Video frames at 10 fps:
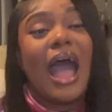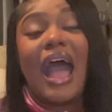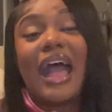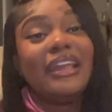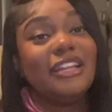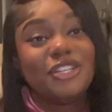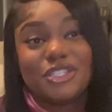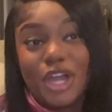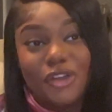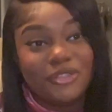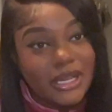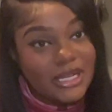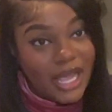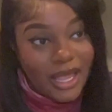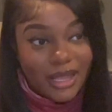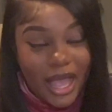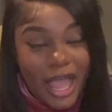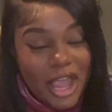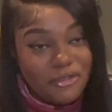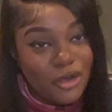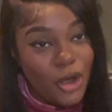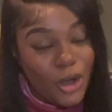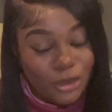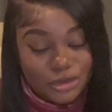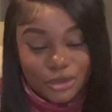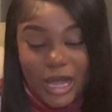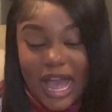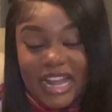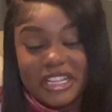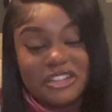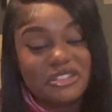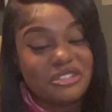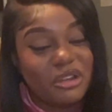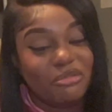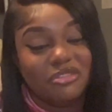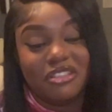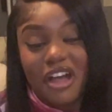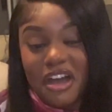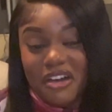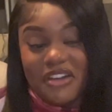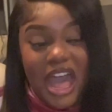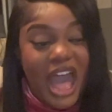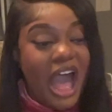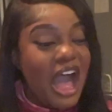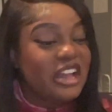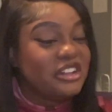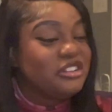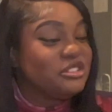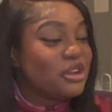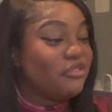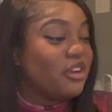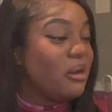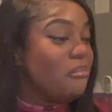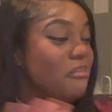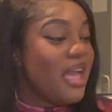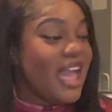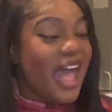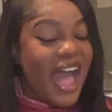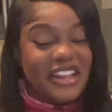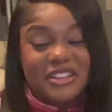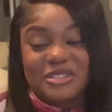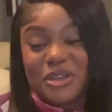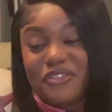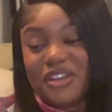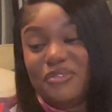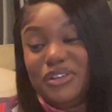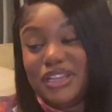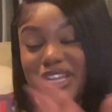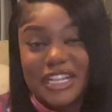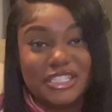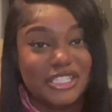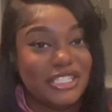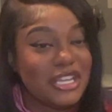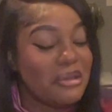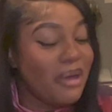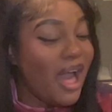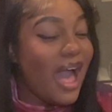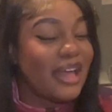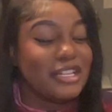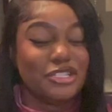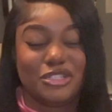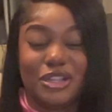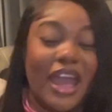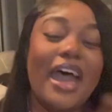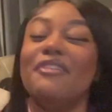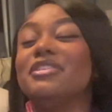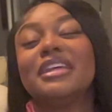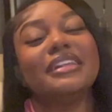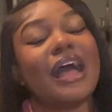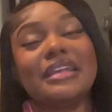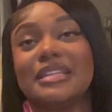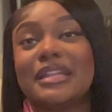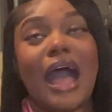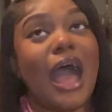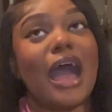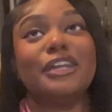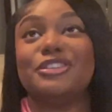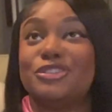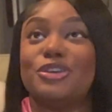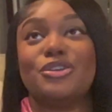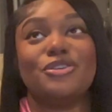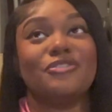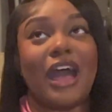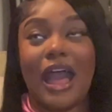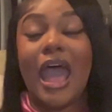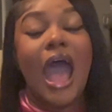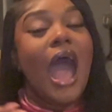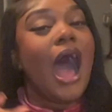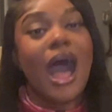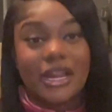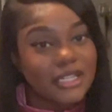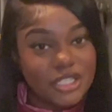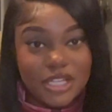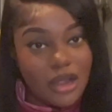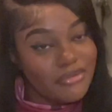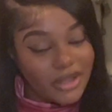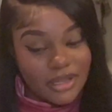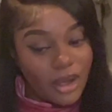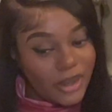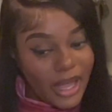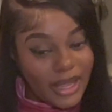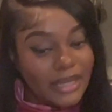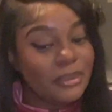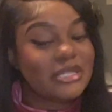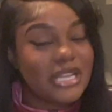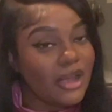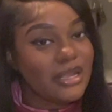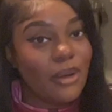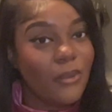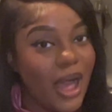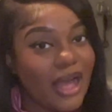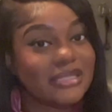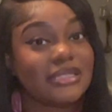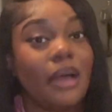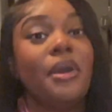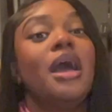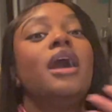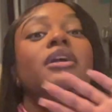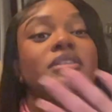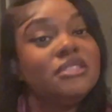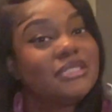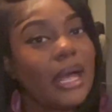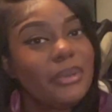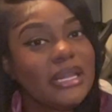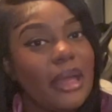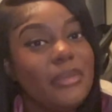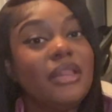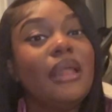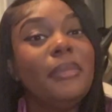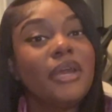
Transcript: I didn't deserve none of that. I ain't even gonna hold you. I didn't deserve love. I didn't deserve a good man. I didn't deserve a good relationship. I didn't deserve everything that I said that I deserve. I, I didn't deserve it. Okay, and I'm gonna tell y'all why. Stop, stop looking at me. Let me